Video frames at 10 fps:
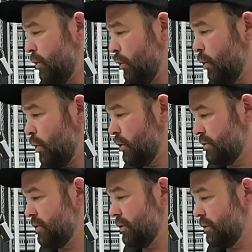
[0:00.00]
or
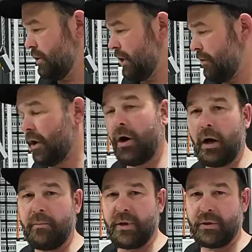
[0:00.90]
to, you know, the
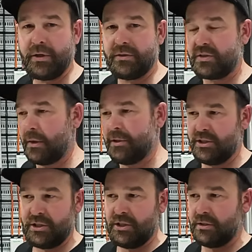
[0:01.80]
high billions. So we
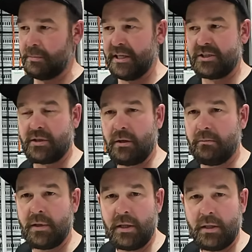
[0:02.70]
just use a benchtop
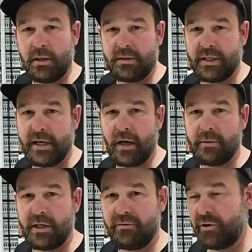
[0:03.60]
DO
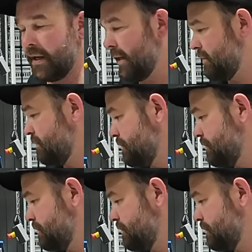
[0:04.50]
meter for that.